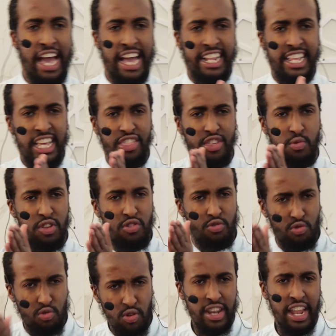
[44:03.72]
Hadith wa
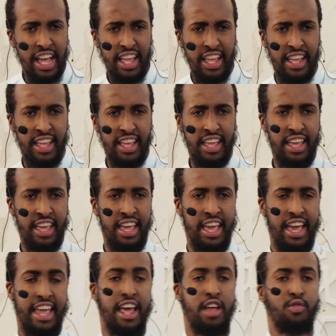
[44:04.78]

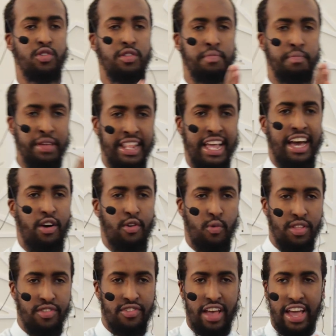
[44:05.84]
Sunnah and Ahlul Bid'ah
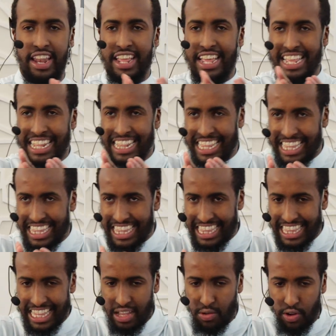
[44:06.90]
on one side.
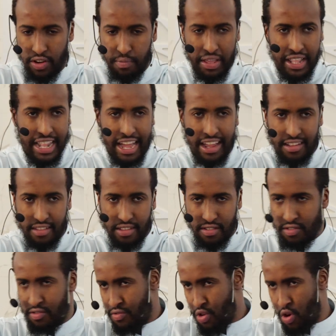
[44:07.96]
It would have been that
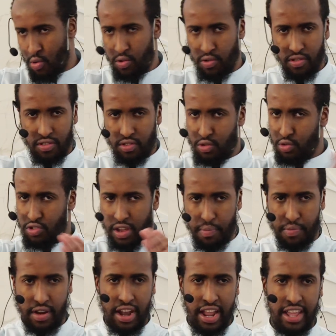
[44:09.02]
row, 2
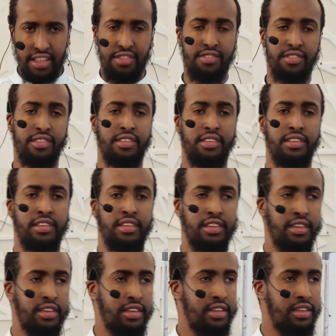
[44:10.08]
separate lines.
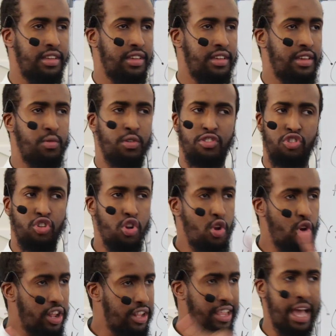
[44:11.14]
It was
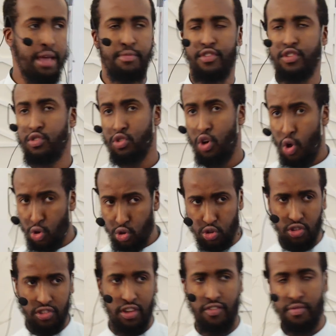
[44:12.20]
not a time for you to hold
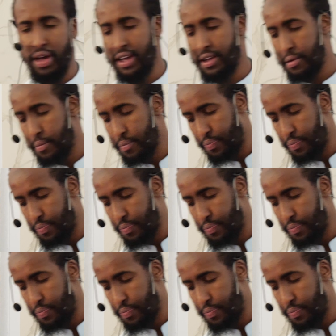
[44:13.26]
yourself back.